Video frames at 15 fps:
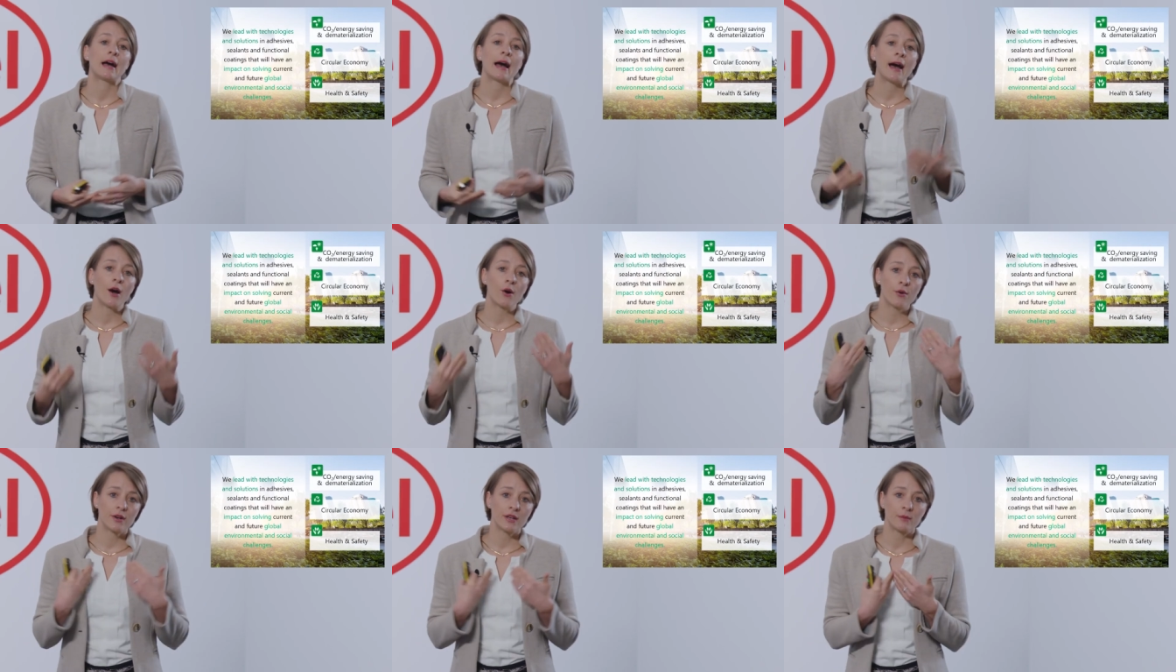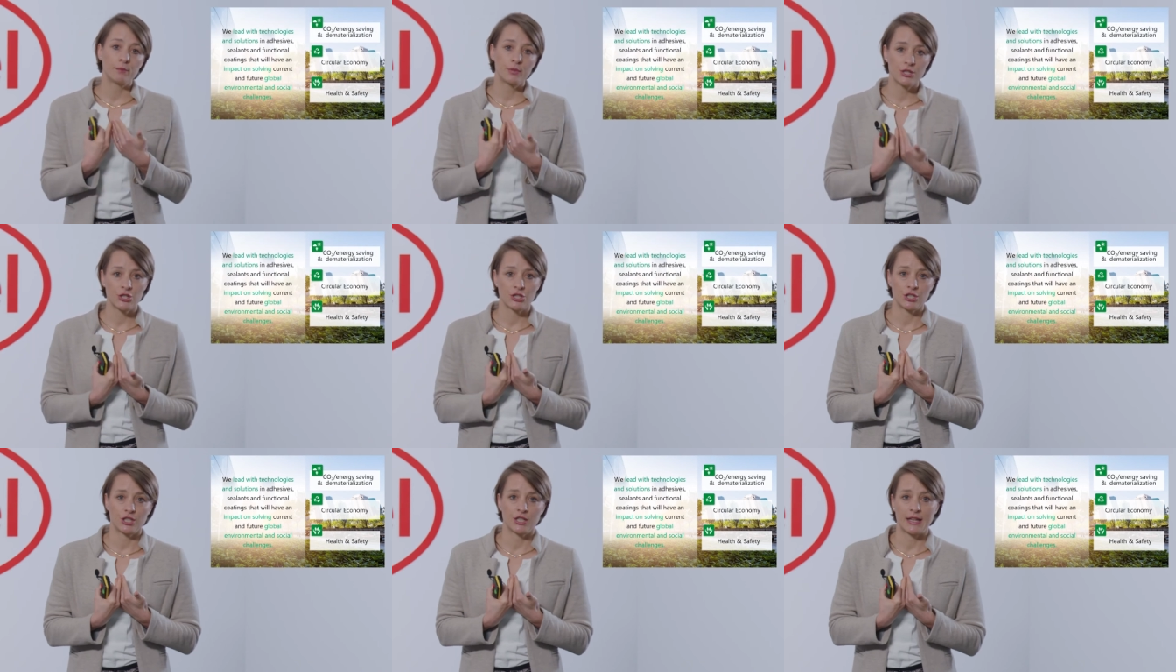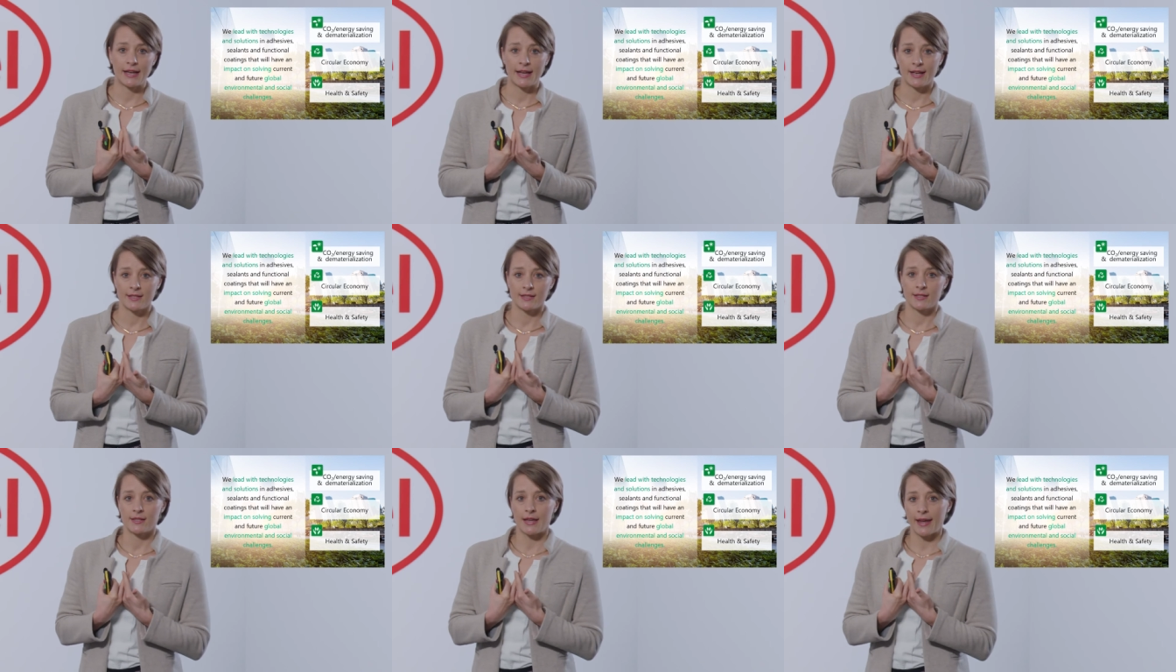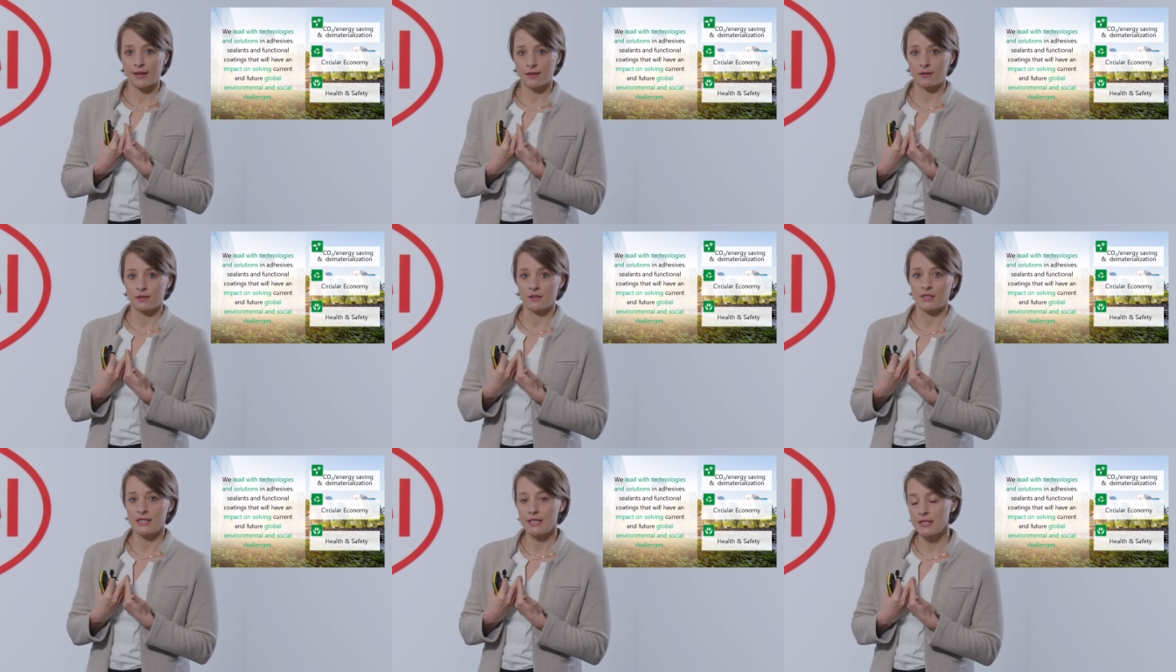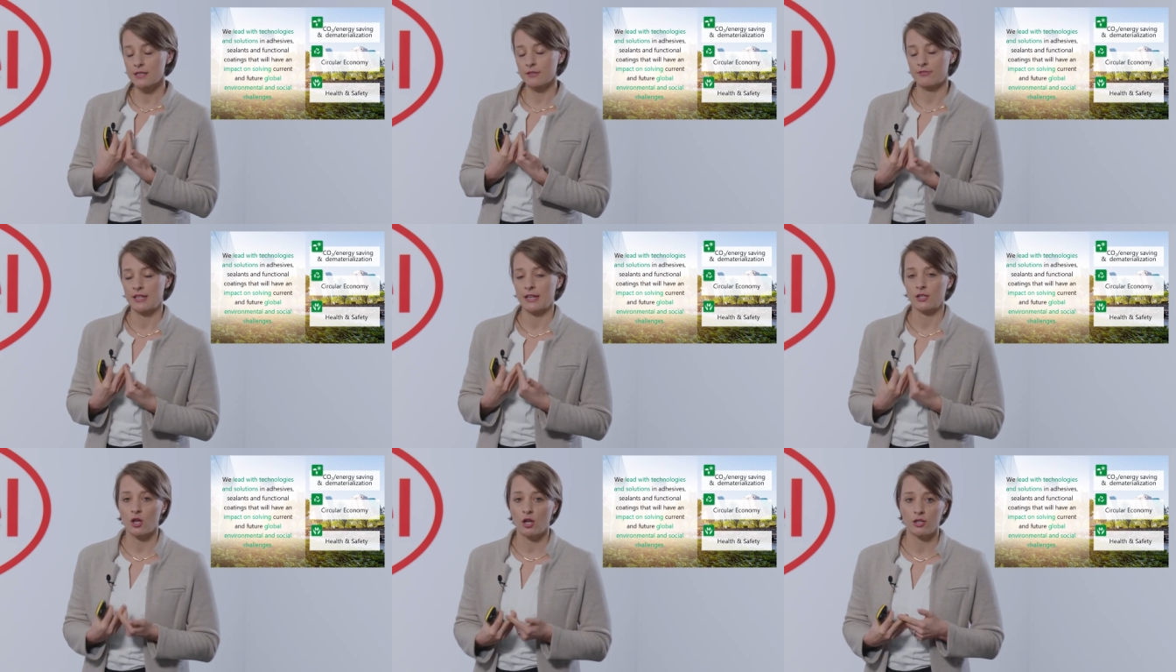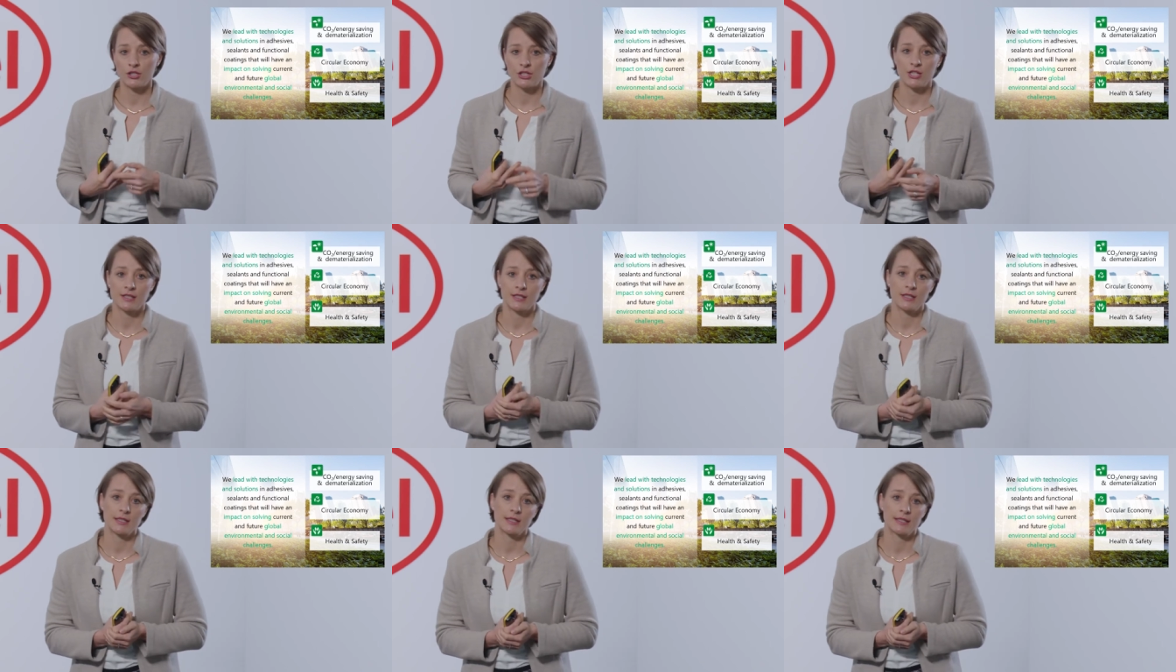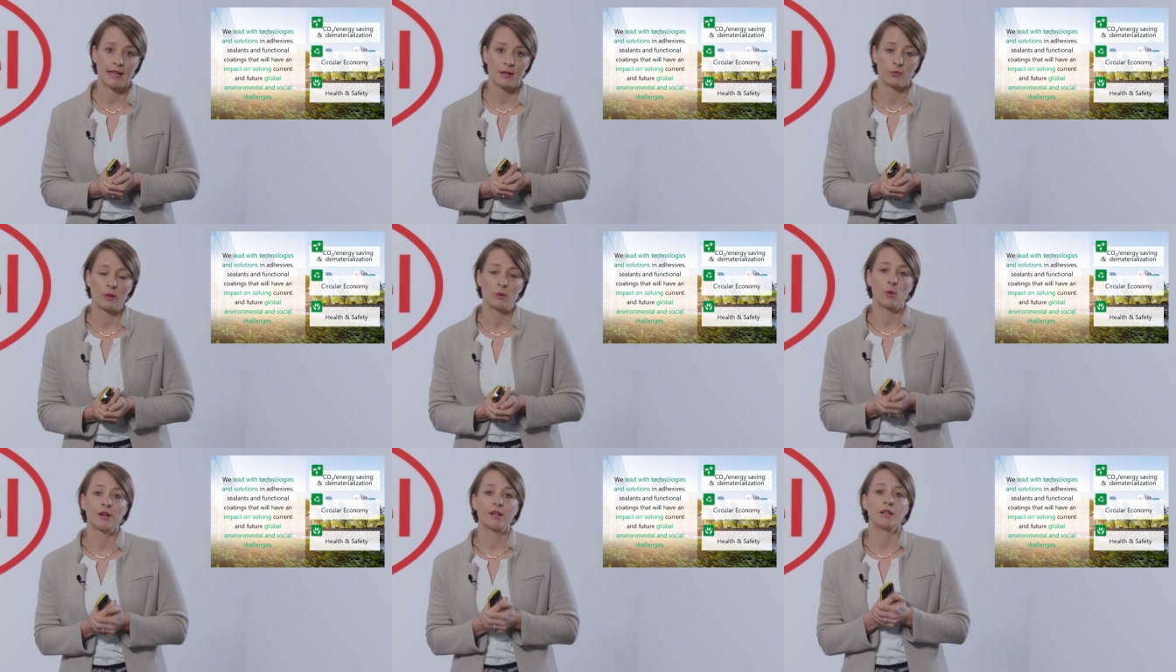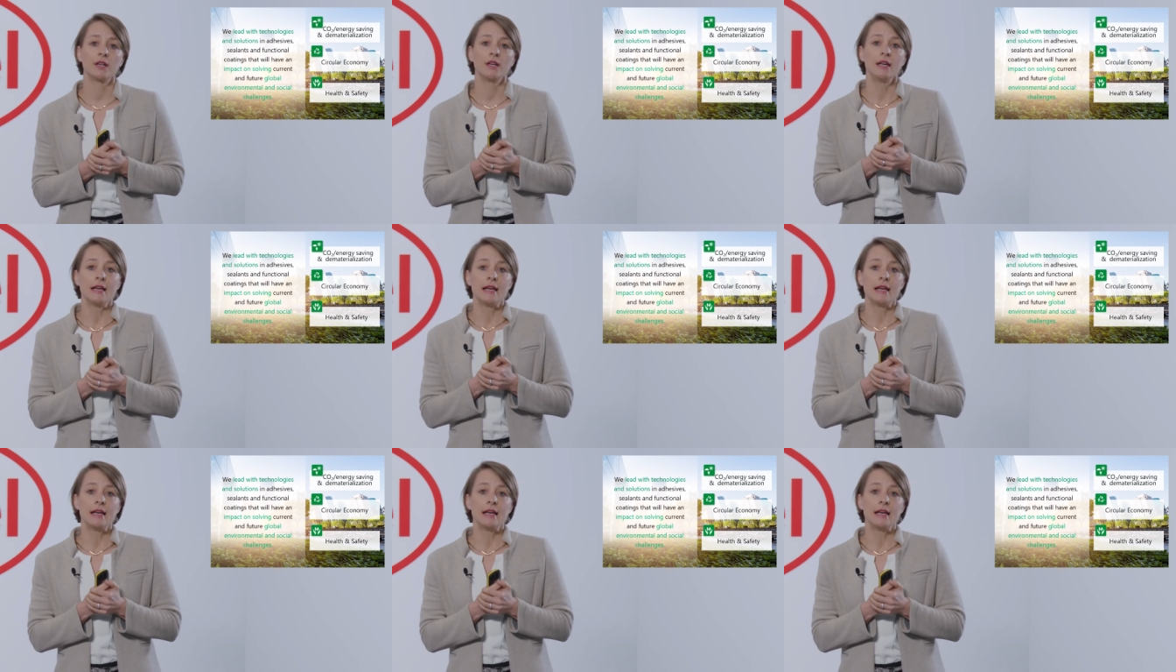our ambition as Henkel Adhesive Technologies is that we want to